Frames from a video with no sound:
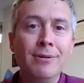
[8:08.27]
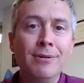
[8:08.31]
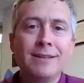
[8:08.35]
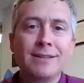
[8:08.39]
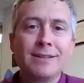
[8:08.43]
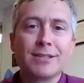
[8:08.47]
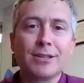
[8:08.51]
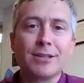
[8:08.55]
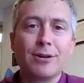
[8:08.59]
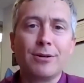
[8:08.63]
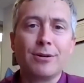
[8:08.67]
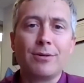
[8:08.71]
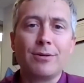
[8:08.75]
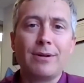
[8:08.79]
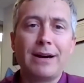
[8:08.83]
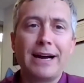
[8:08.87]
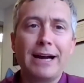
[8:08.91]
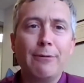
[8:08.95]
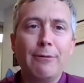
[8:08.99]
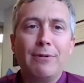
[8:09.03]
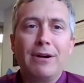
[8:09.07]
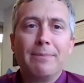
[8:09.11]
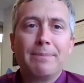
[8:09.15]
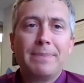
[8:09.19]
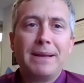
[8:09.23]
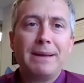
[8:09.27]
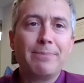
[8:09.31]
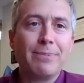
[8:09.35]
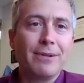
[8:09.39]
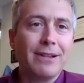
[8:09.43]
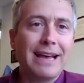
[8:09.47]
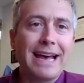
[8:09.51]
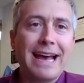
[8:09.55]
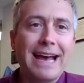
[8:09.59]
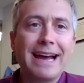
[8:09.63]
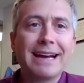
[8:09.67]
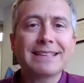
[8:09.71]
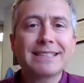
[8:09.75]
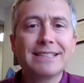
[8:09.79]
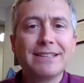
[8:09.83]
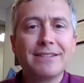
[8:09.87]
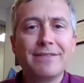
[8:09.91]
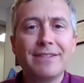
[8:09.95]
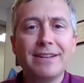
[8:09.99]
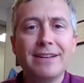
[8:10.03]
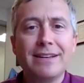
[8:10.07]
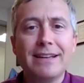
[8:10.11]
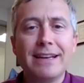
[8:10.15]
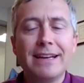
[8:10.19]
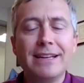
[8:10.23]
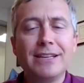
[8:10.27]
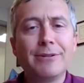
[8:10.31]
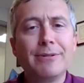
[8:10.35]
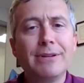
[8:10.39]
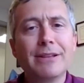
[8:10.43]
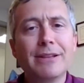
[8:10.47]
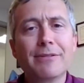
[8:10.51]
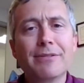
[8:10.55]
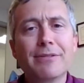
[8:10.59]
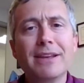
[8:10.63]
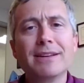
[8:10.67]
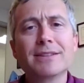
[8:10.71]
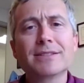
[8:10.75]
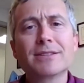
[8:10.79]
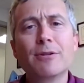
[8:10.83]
So I want people active and doing their thing.